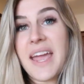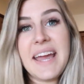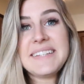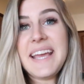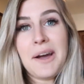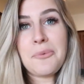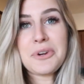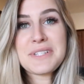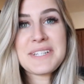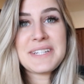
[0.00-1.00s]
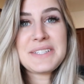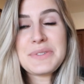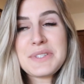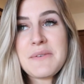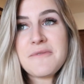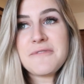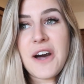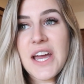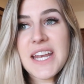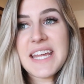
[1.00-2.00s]
And yeah, we're just gonna do some
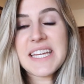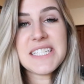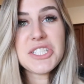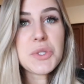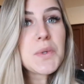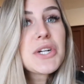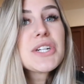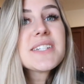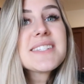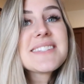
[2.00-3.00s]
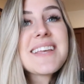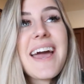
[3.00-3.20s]
fun indoors